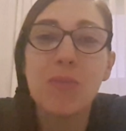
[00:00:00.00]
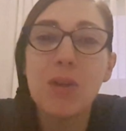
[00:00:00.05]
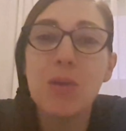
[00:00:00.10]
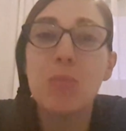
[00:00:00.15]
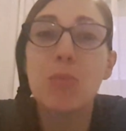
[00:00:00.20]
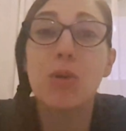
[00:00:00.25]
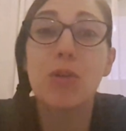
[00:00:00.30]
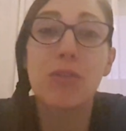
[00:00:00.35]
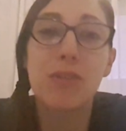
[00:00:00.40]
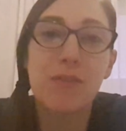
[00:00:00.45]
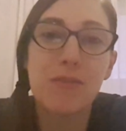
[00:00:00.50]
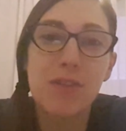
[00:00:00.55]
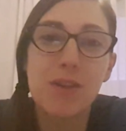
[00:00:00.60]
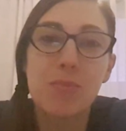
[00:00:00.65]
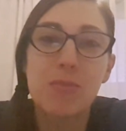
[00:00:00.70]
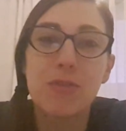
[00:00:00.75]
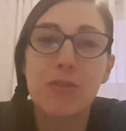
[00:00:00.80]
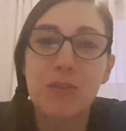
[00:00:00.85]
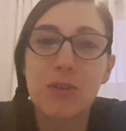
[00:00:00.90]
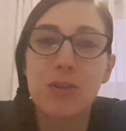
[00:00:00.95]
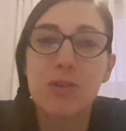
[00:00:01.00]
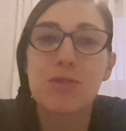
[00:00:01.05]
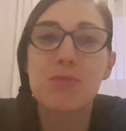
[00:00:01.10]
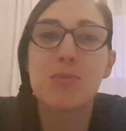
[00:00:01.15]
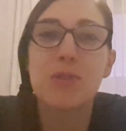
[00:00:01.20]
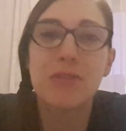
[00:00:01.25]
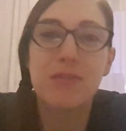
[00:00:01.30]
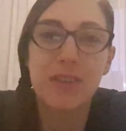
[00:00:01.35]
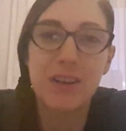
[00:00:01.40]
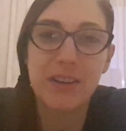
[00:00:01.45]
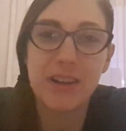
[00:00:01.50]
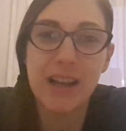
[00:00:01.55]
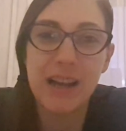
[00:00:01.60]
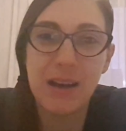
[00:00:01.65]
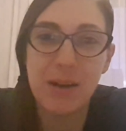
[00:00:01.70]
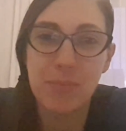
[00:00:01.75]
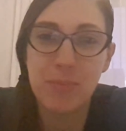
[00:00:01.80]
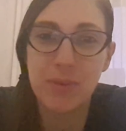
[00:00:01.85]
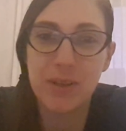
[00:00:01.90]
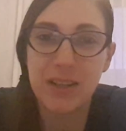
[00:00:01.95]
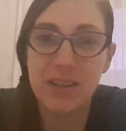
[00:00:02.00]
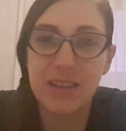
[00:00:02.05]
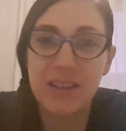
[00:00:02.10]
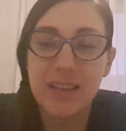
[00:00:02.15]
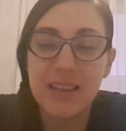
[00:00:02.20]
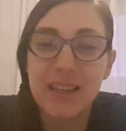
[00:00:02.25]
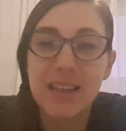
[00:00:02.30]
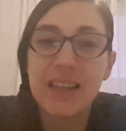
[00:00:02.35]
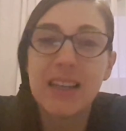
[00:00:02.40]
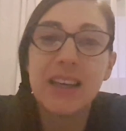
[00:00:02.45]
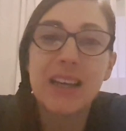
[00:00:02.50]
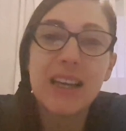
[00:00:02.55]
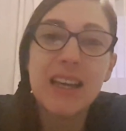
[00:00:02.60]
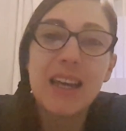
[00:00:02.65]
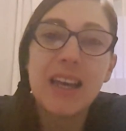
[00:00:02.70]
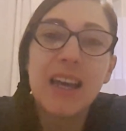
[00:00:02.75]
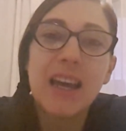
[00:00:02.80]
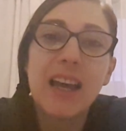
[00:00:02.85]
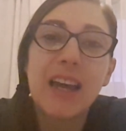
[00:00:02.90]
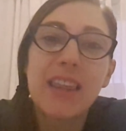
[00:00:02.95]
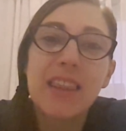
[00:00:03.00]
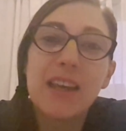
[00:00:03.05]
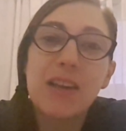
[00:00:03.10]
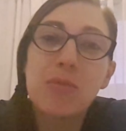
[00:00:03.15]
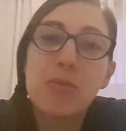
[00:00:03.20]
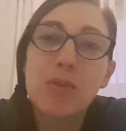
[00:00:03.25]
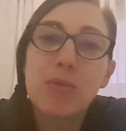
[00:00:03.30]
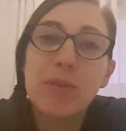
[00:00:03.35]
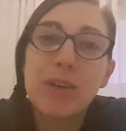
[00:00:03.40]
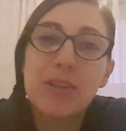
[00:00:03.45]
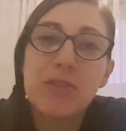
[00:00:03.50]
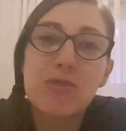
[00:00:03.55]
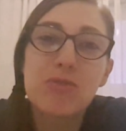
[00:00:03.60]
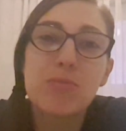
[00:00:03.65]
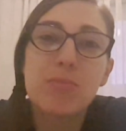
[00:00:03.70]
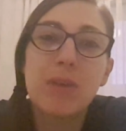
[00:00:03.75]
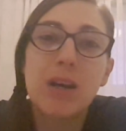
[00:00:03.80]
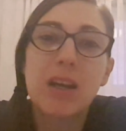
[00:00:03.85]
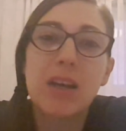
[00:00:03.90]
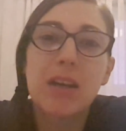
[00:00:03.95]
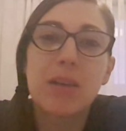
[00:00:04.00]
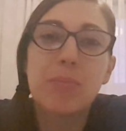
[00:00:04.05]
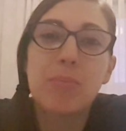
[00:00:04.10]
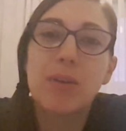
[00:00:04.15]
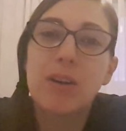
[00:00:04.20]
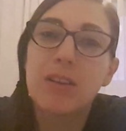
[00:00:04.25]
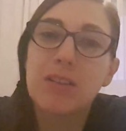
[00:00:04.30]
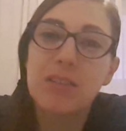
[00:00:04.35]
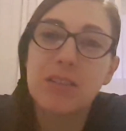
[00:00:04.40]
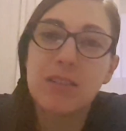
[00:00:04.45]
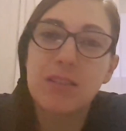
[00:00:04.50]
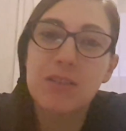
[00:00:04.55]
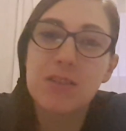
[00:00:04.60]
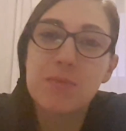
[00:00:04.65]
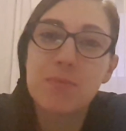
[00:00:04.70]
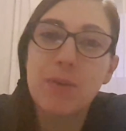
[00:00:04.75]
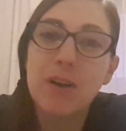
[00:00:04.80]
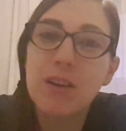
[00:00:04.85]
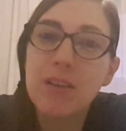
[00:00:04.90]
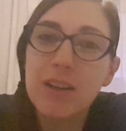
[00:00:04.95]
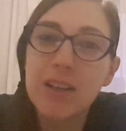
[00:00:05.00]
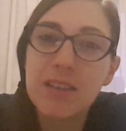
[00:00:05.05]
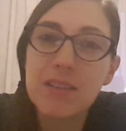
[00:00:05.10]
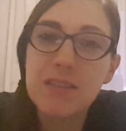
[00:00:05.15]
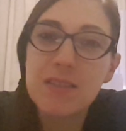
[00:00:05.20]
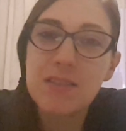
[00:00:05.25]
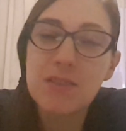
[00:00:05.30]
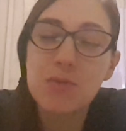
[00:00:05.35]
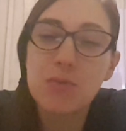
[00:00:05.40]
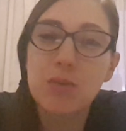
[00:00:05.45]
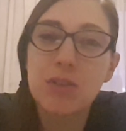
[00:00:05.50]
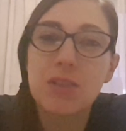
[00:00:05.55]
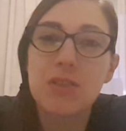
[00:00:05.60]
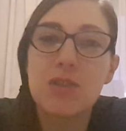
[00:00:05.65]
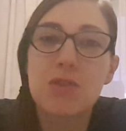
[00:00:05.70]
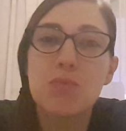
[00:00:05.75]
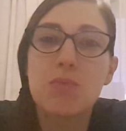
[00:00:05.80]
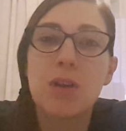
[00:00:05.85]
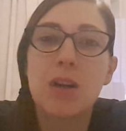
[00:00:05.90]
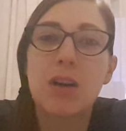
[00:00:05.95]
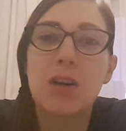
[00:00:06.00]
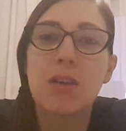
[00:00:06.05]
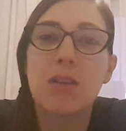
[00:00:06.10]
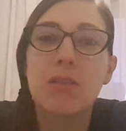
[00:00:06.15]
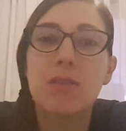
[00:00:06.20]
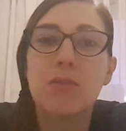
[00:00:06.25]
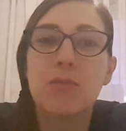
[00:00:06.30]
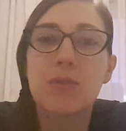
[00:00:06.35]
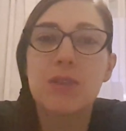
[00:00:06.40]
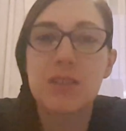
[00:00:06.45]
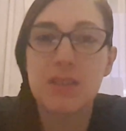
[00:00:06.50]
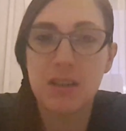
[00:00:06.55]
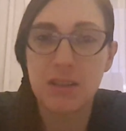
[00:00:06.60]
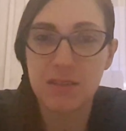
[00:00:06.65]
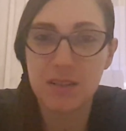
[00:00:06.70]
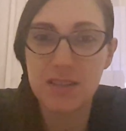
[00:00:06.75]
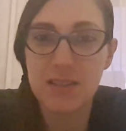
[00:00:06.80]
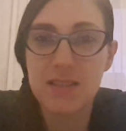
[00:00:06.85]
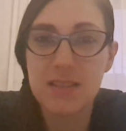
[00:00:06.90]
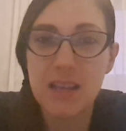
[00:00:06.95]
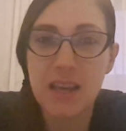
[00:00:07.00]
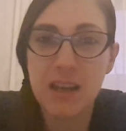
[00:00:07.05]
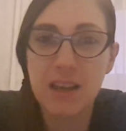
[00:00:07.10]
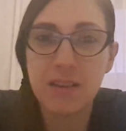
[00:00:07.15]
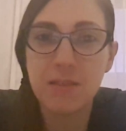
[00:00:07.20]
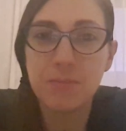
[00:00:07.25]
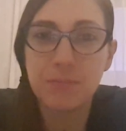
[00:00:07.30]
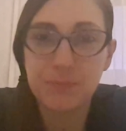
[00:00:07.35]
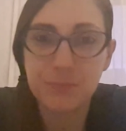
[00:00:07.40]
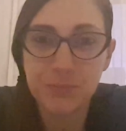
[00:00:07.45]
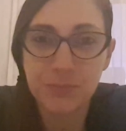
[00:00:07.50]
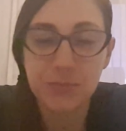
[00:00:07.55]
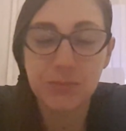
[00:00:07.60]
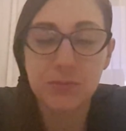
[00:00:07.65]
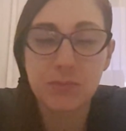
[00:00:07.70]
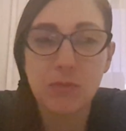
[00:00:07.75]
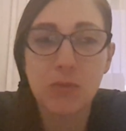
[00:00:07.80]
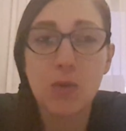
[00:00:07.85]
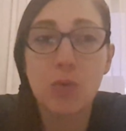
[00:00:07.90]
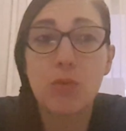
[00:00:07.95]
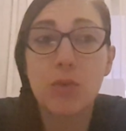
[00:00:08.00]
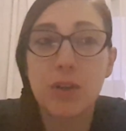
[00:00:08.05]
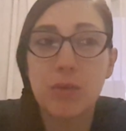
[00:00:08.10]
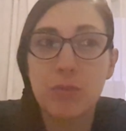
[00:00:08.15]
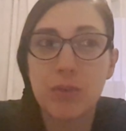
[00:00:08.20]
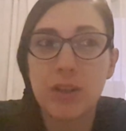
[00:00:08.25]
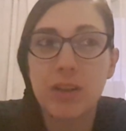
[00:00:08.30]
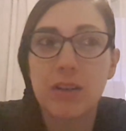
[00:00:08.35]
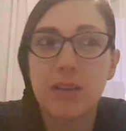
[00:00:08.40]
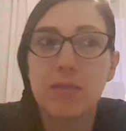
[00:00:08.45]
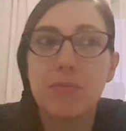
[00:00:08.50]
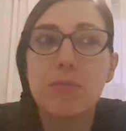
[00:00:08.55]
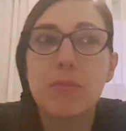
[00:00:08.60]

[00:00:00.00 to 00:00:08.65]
Both of them, of course, were very happy. Then we went to my partner's parents, which is where we started staying when we